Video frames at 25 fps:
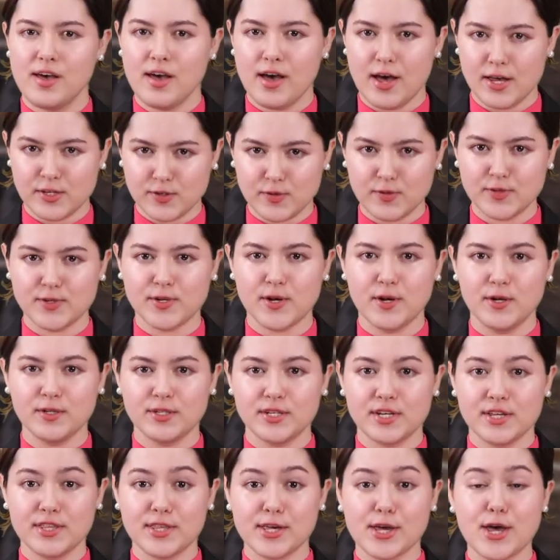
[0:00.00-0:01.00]
As a result,
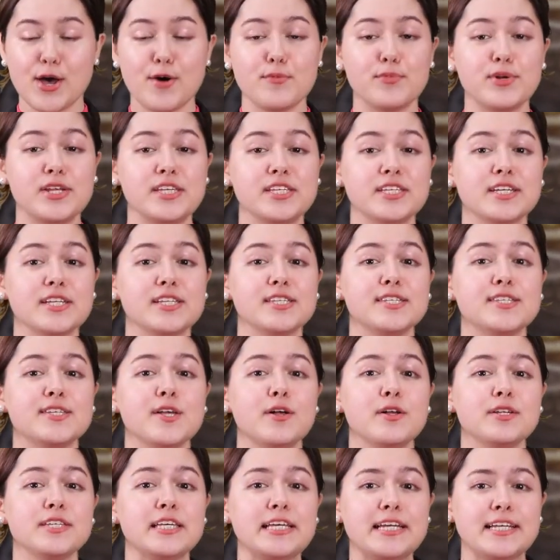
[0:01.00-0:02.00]
the company's
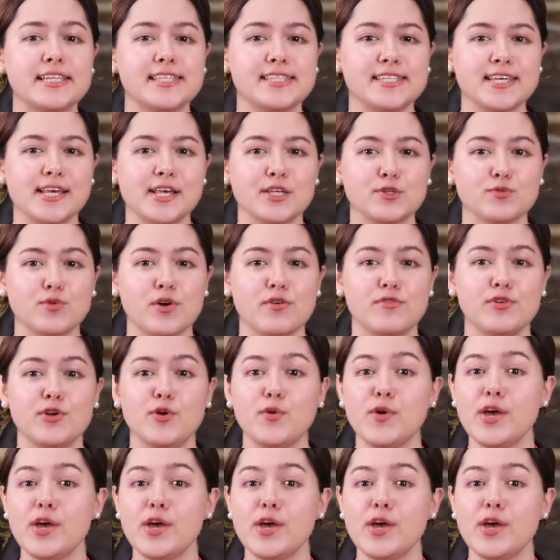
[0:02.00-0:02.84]
consolidated sales revenue